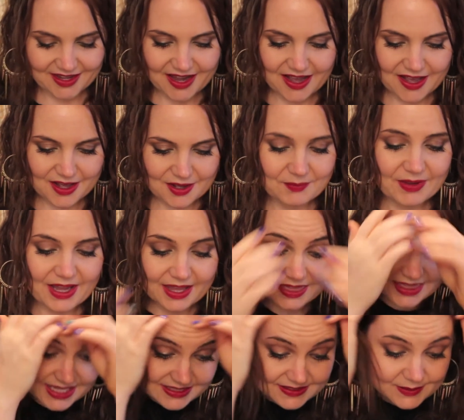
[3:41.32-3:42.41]

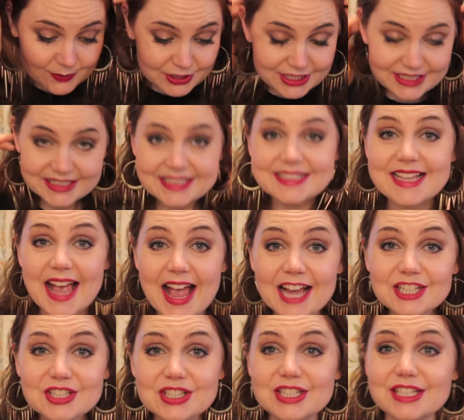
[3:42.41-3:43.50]
and this one is
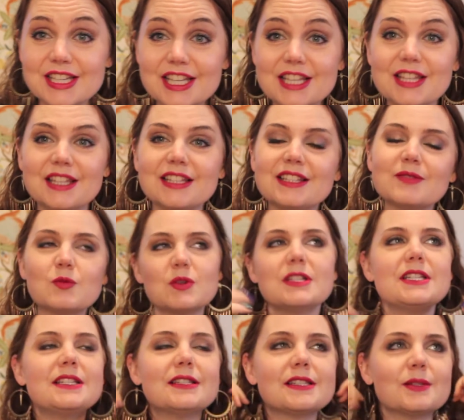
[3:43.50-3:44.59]
actually, it
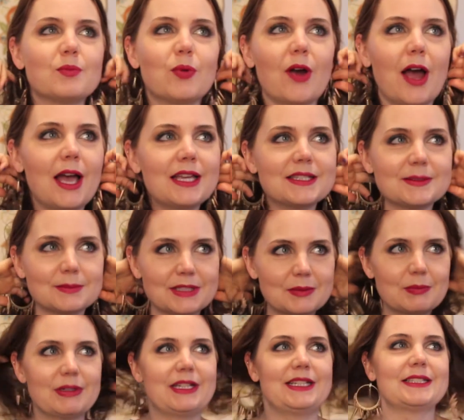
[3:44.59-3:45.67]
didn't surprise
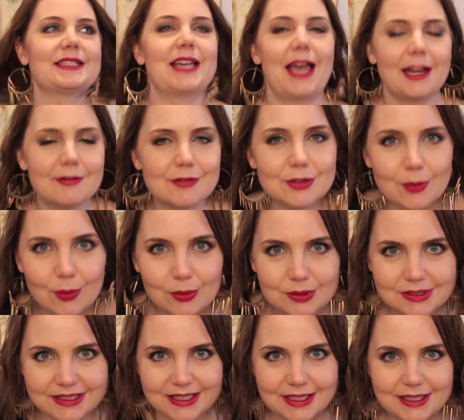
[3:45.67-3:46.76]
me, but it's kind of an
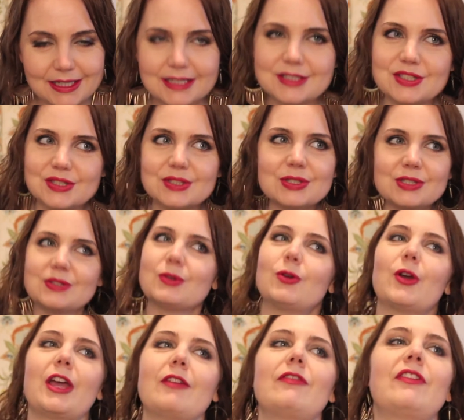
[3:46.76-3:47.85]
oldie, and it just is a
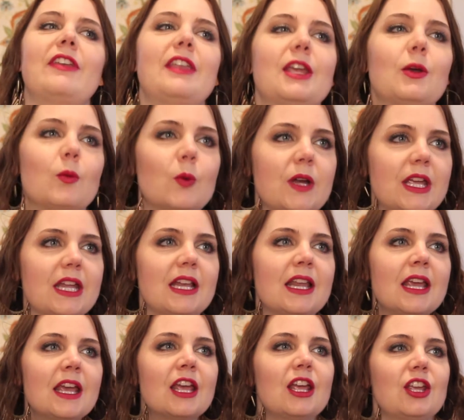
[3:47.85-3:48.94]
great feeling when
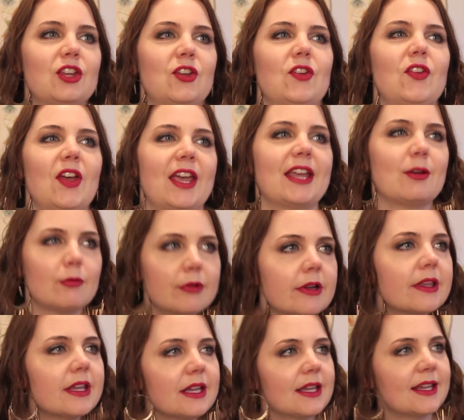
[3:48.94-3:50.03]
you like
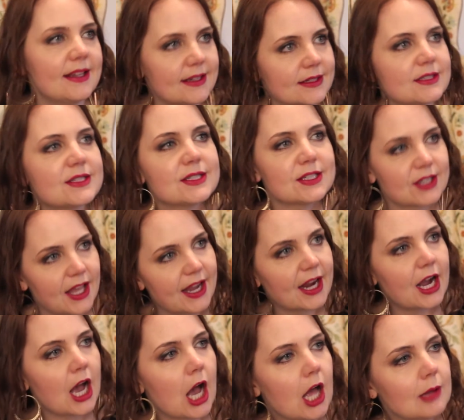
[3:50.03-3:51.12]
really getting into your like
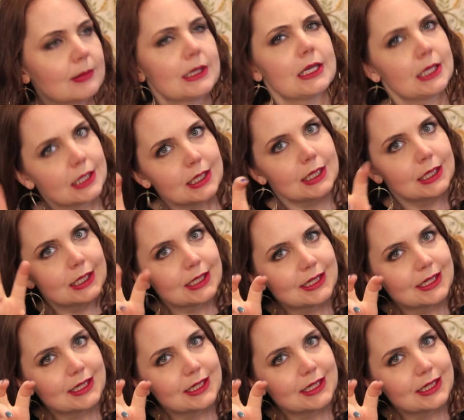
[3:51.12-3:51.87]
hobby.